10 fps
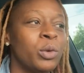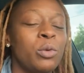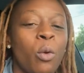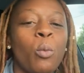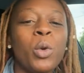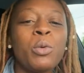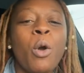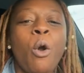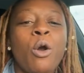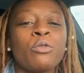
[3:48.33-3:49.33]
We were
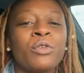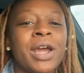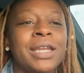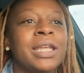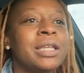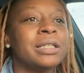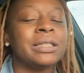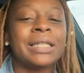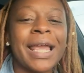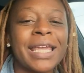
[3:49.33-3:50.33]
already
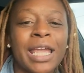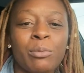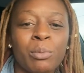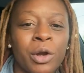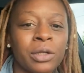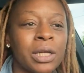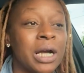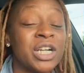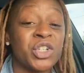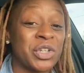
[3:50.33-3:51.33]
liking Myrla,
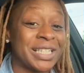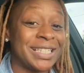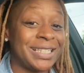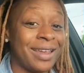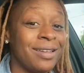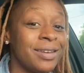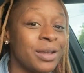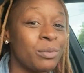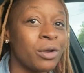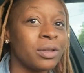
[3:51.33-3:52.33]

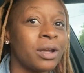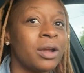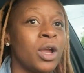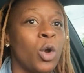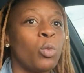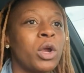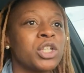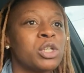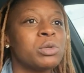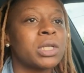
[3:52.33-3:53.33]
understanding Myrla, where
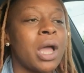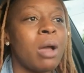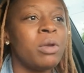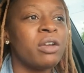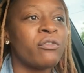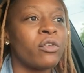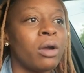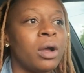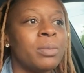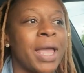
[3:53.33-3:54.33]
she was coming
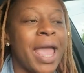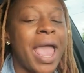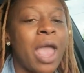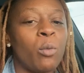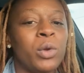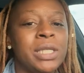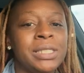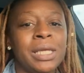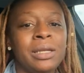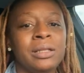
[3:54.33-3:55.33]
from, and we
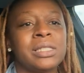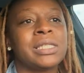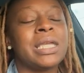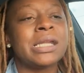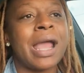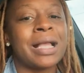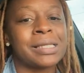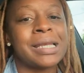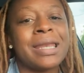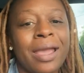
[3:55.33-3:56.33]
didn't see it as
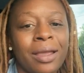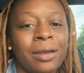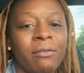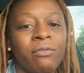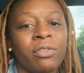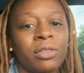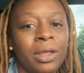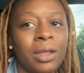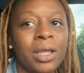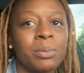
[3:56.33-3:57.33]
a negative
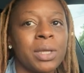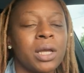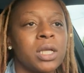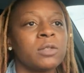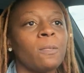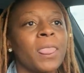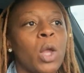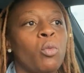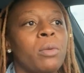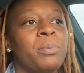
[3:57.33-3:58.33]
thing because
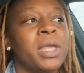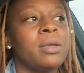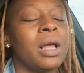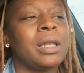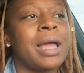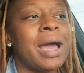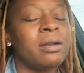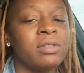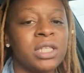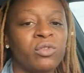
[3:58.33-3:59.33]
a lot of these